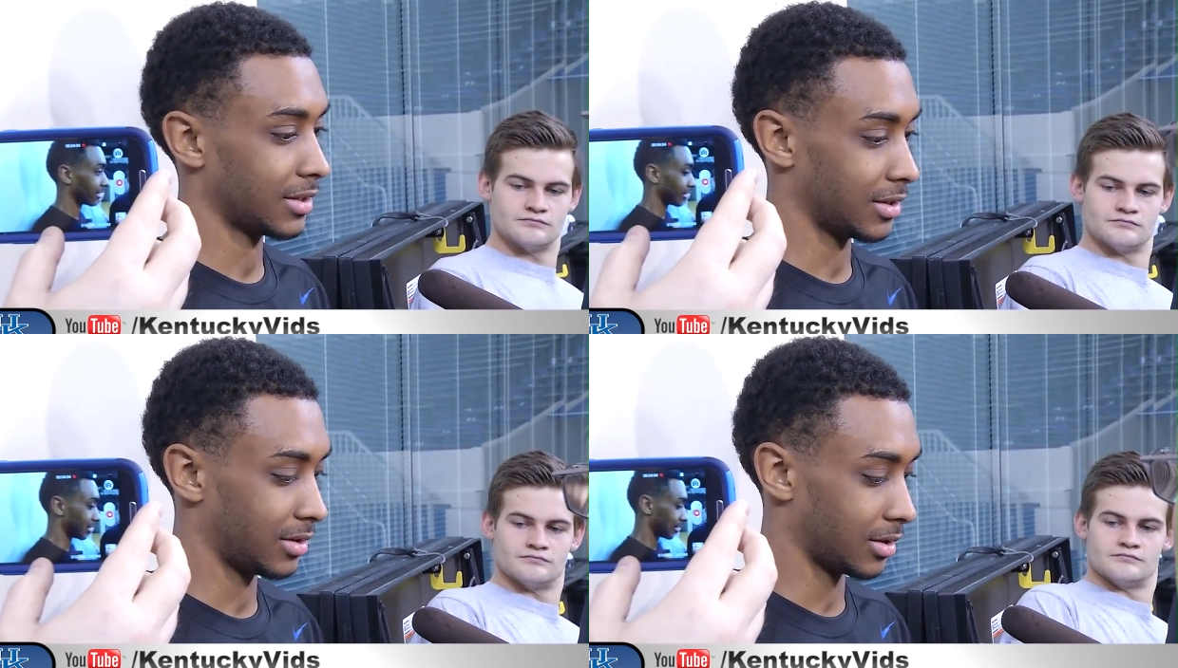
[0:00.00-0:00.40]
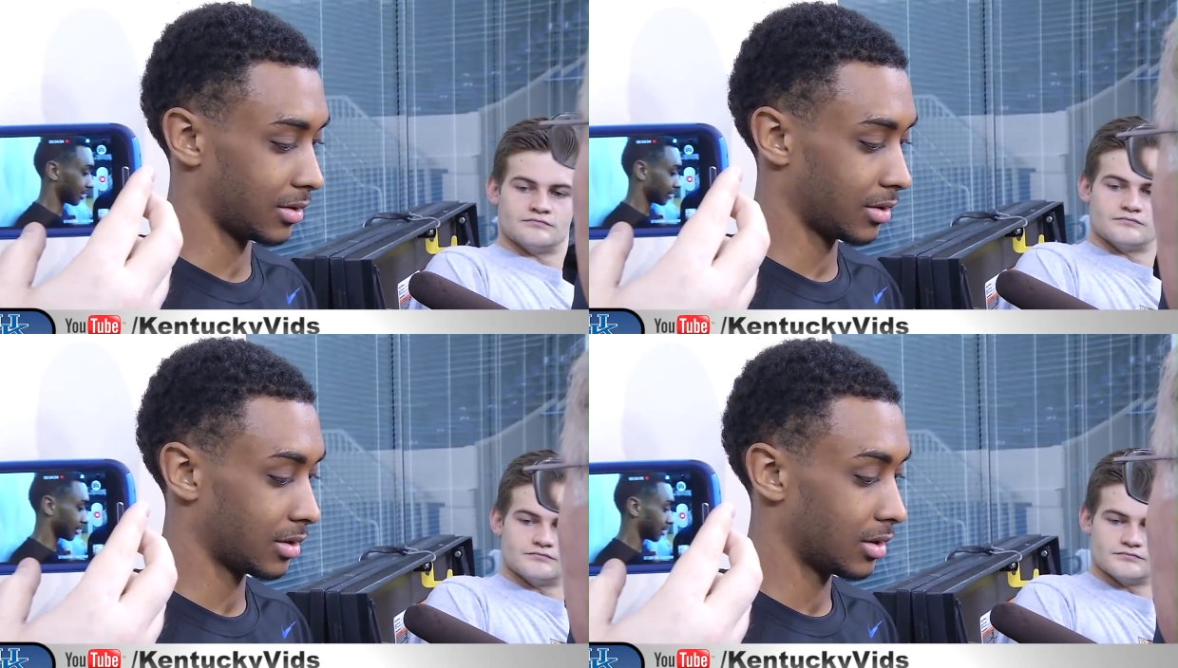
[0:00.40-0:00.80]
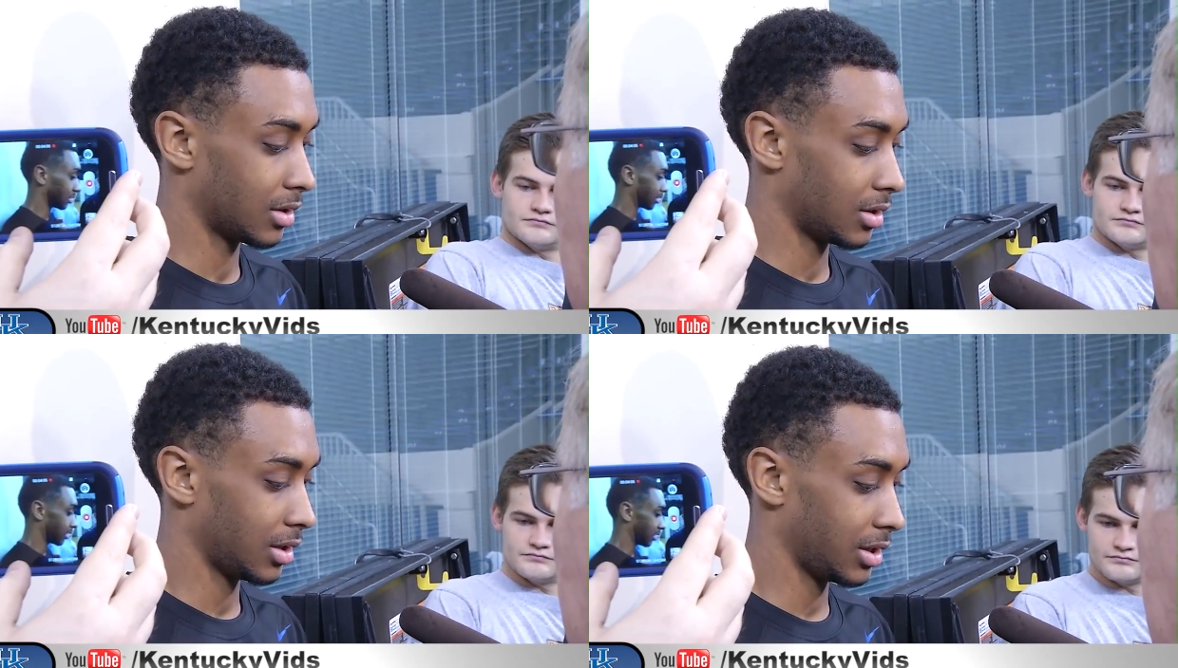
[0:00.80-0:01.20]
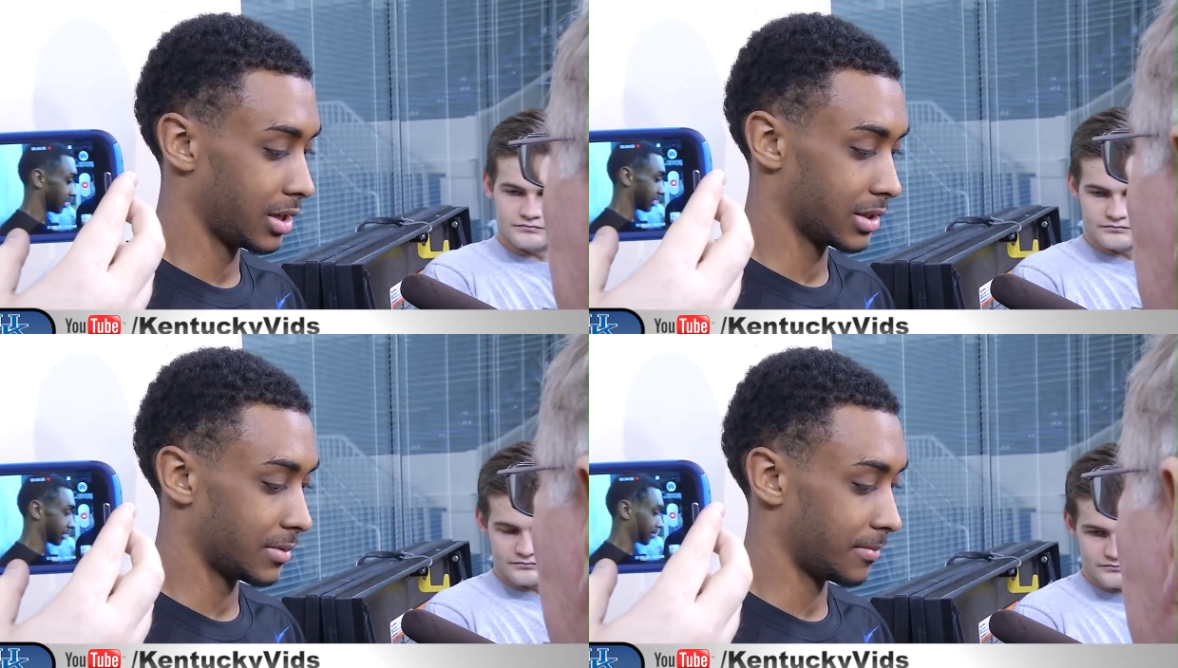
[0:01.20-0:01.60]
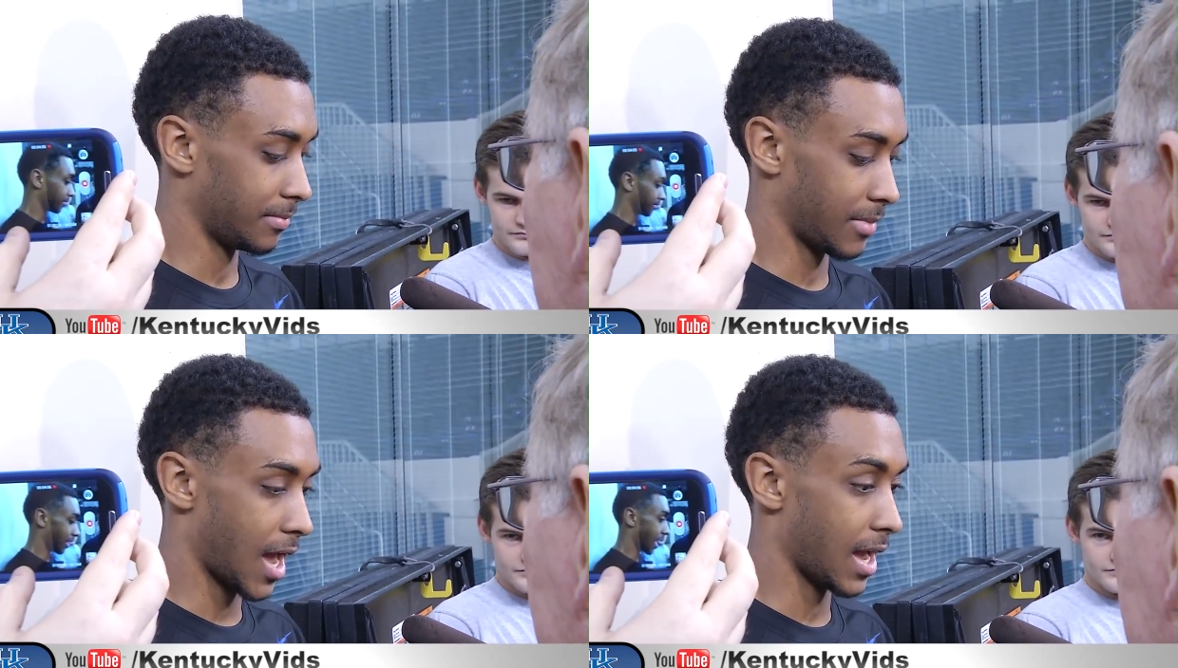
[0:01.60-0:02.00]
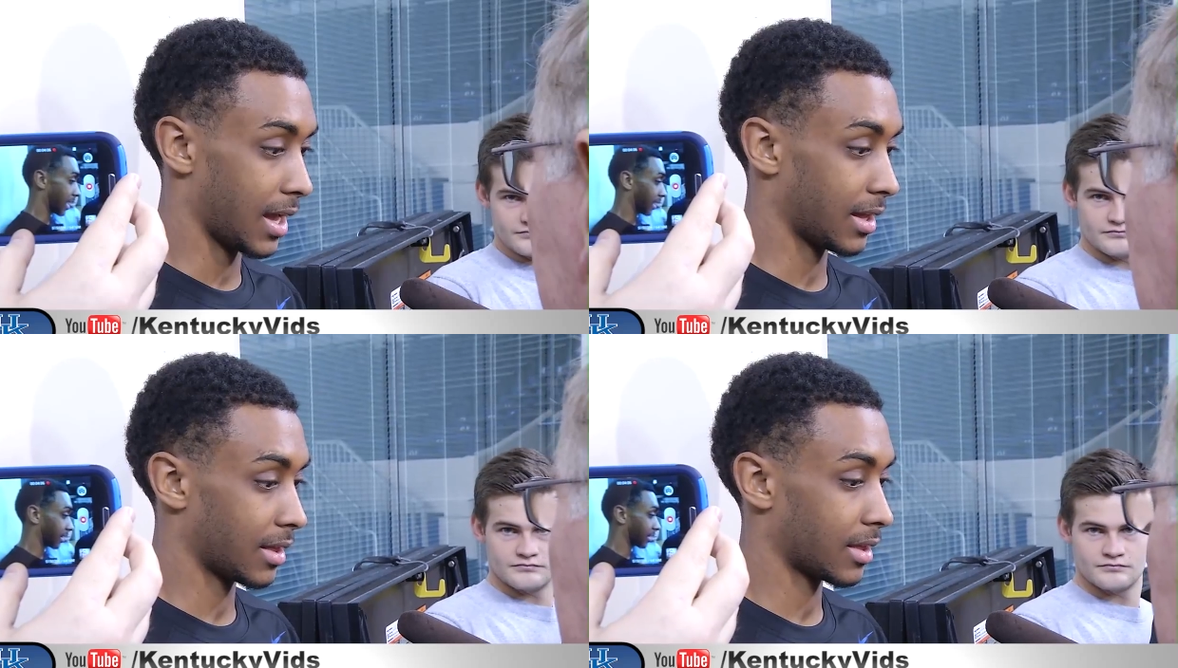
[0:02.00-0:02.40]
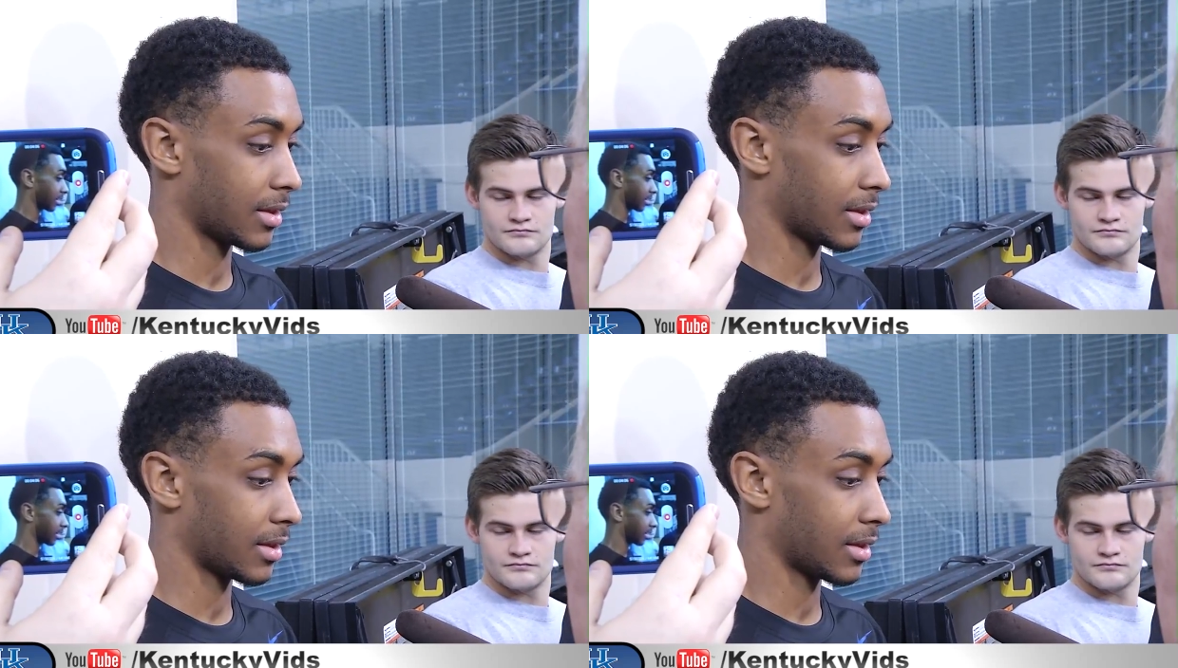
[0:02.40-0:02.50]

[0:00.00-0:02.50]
Speaker 1: And, you know, he gets mad